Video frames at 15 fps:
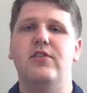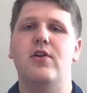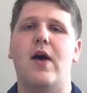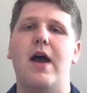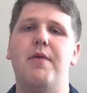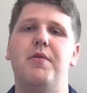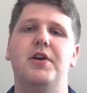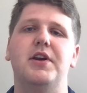so
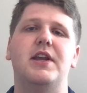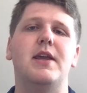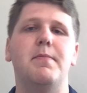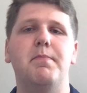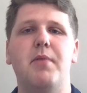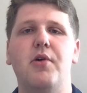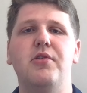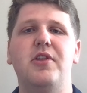I want to keep
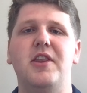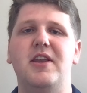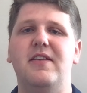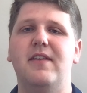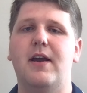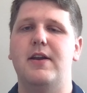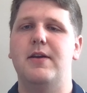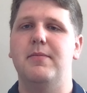both of these
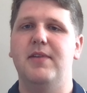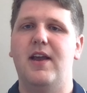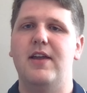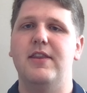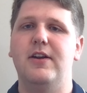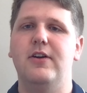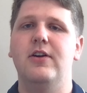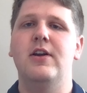items on
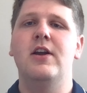there.